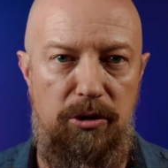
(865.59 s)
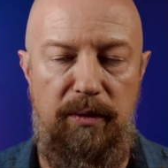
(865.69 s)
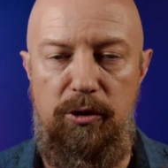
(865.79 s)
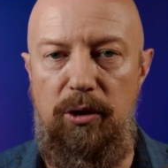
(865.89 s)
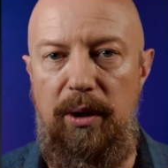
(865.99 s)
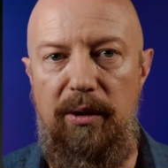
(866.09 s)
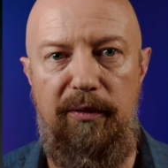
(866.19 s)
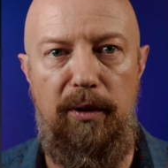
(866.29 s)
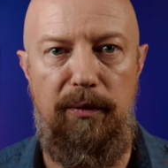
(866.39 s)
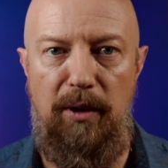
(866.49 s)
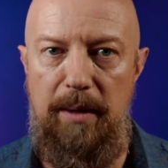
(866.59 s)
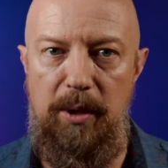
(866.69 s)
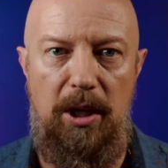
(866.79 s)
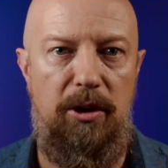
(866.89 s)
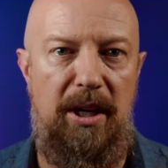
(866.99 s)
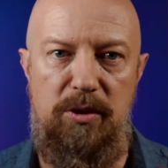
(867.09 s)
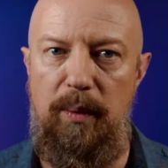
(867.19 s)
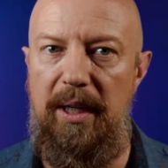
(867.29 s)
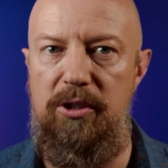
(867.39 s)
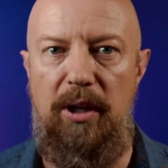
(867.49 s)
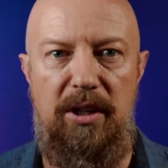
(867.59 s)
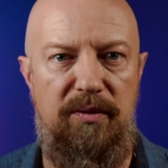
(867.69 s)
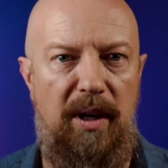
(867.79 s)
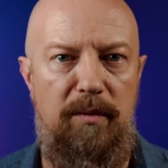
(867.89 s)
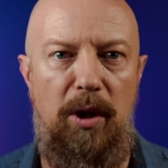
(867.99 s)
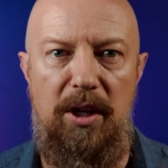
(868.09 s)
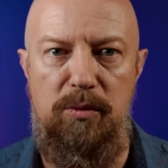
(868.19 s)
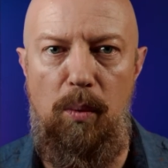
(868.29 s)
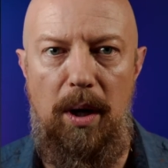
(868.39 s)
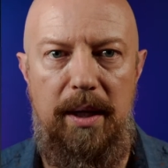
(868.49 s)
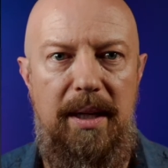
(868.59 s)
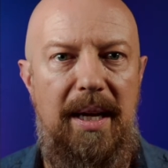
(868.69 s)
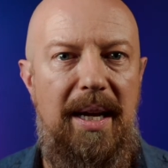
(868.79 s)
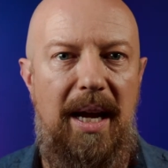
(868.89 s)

So if you're shooting in the full frame, you got your S1H, your S5, your S1,